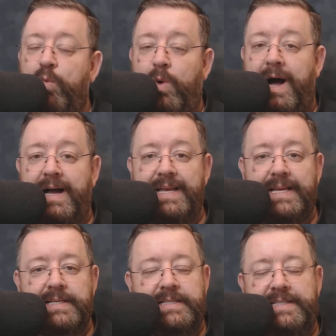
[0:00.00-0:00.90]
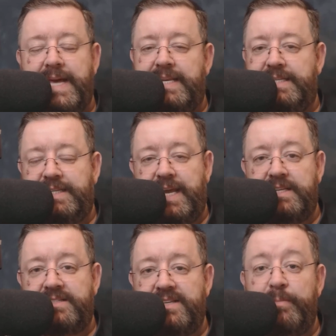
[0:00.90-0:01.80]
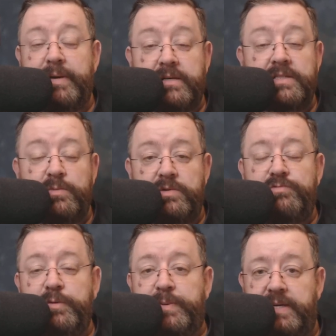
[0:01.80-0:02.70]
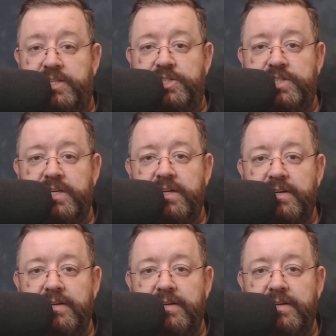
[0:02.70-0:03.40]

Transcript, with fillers: Why? Dead easy answer because they were rubbish.